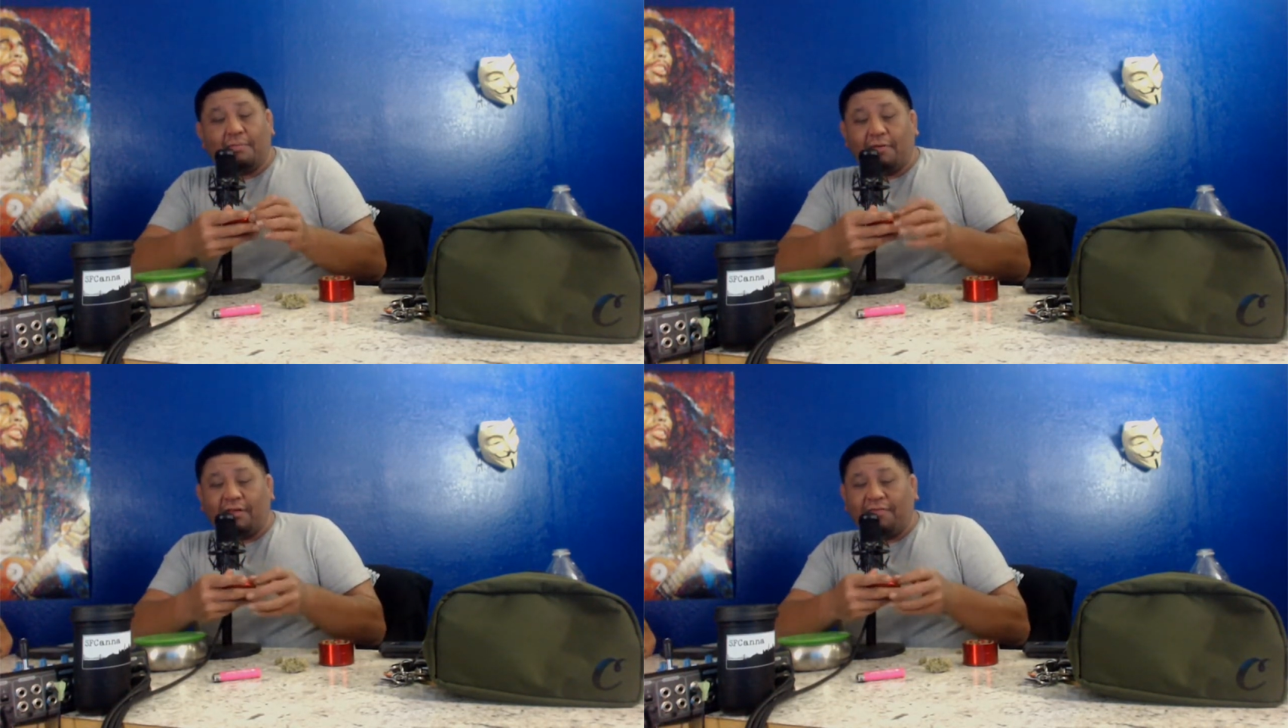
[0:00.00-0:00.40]

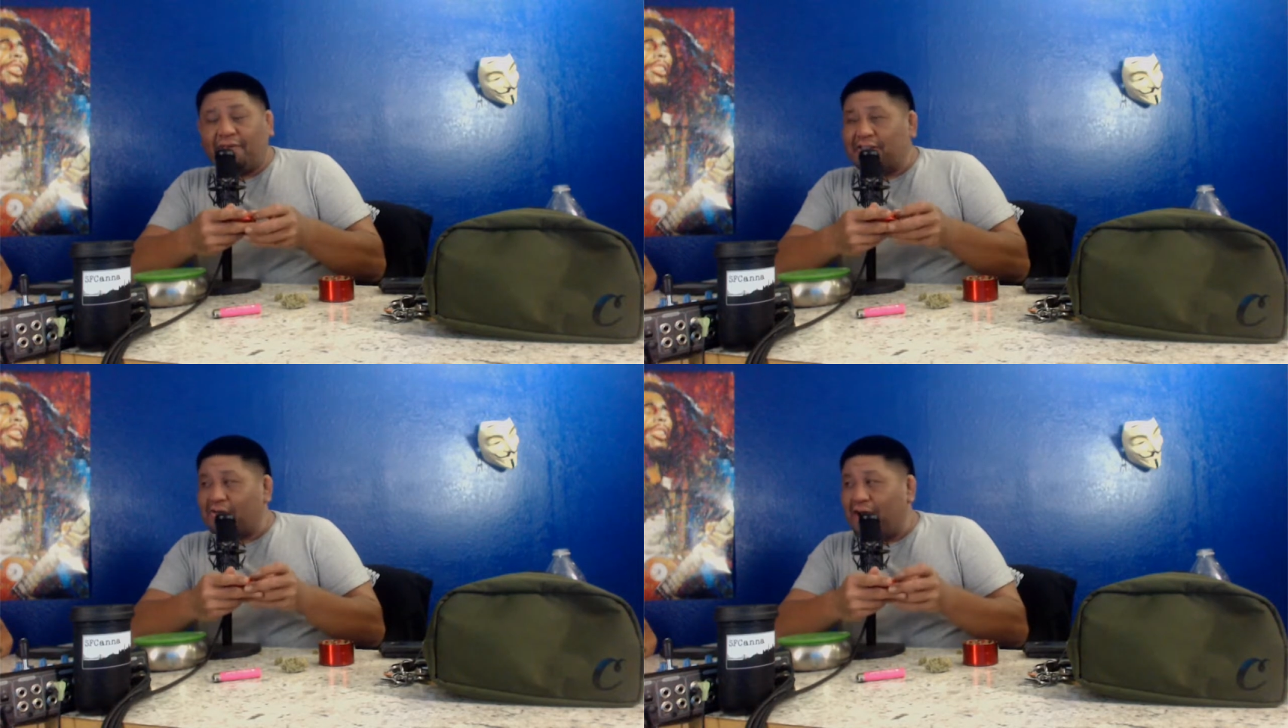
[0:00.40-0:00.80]

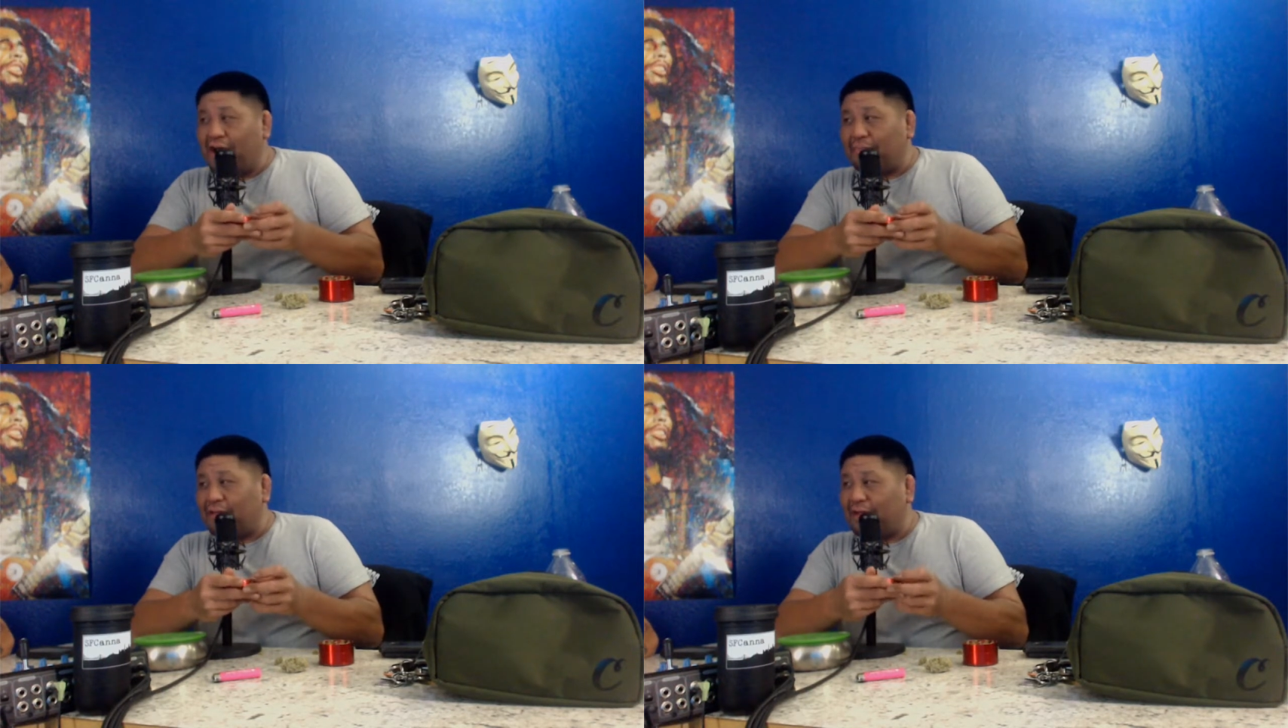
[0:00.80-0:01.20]
motherfuckers
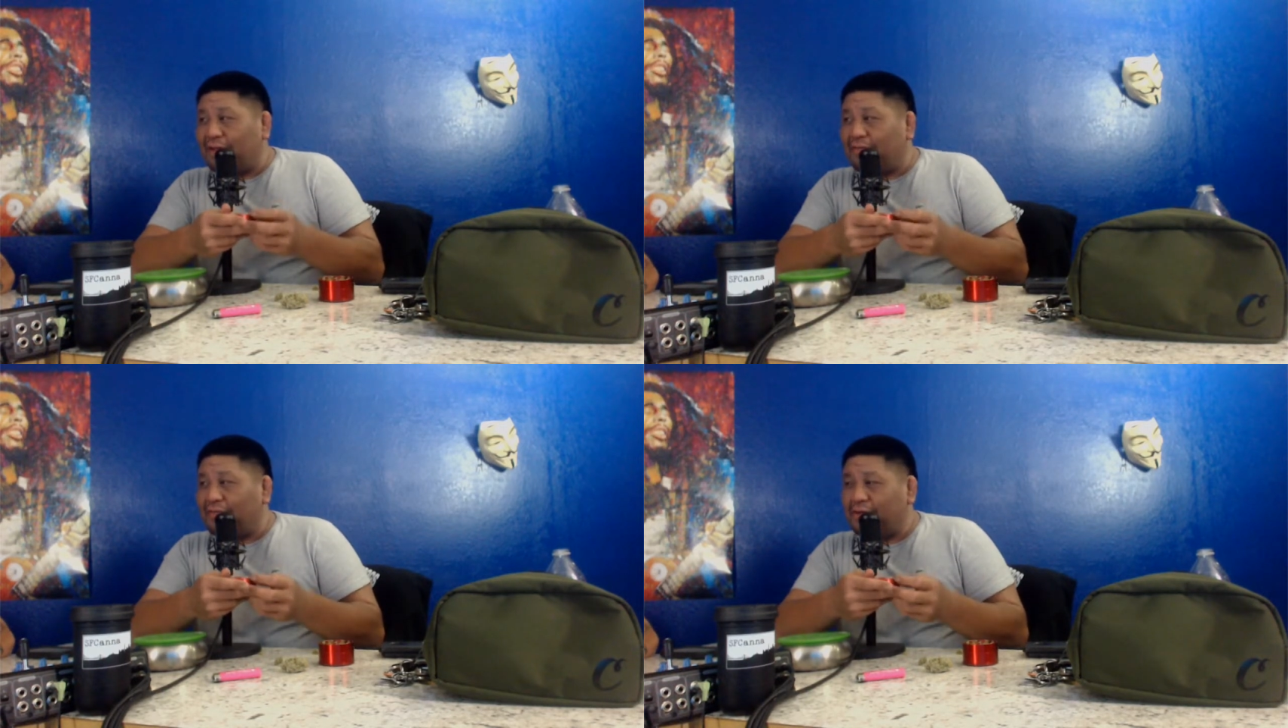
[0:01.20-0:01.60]
trap. They
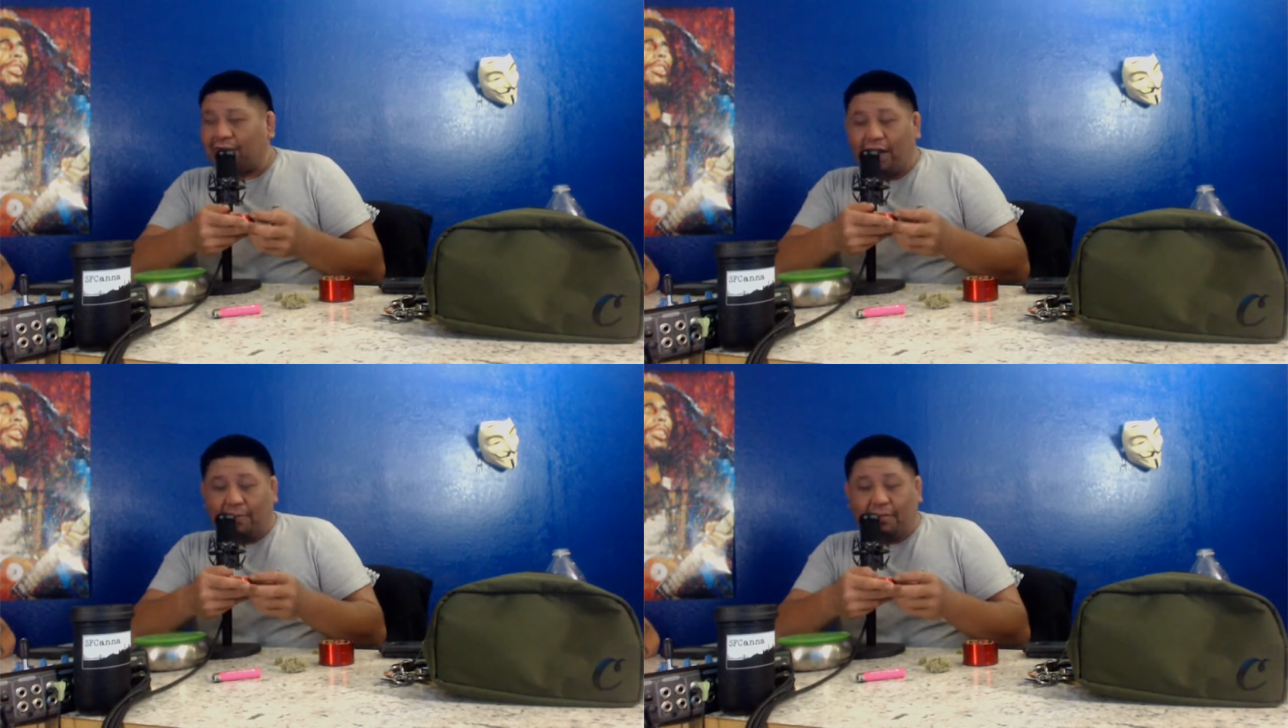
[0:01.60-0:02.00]
good for the
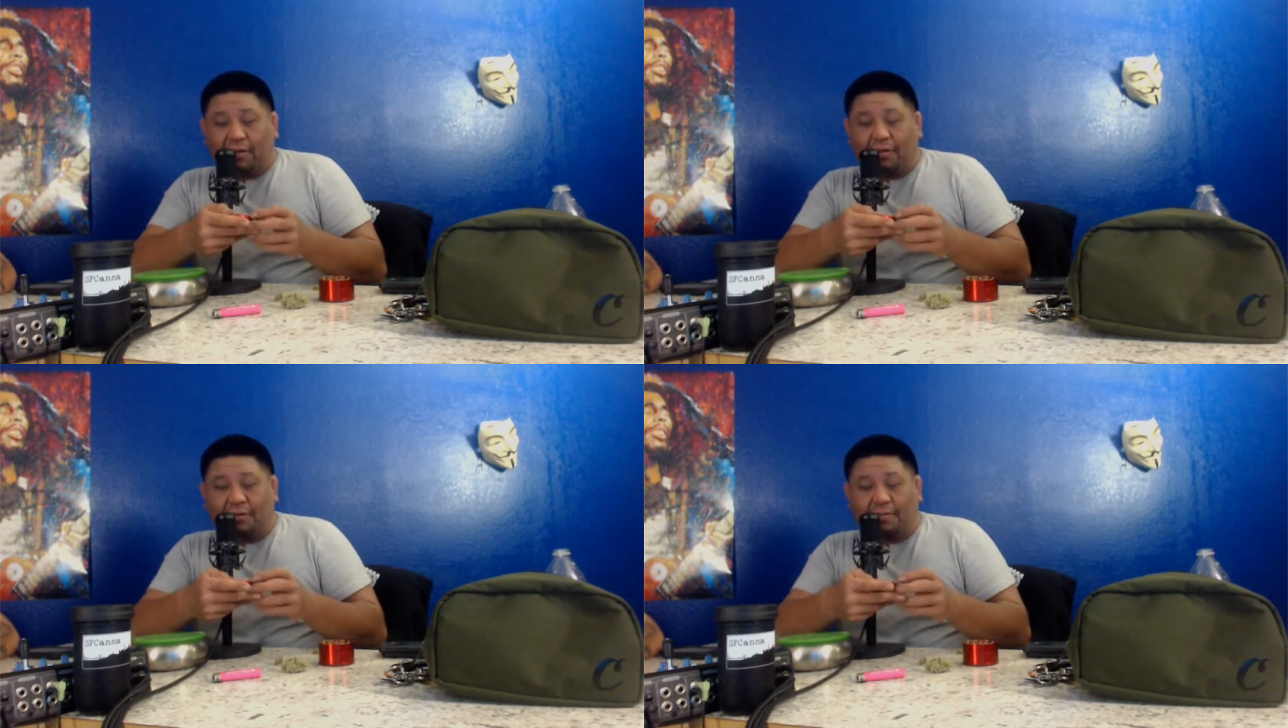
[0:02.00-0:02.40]
trap. You know what I mean?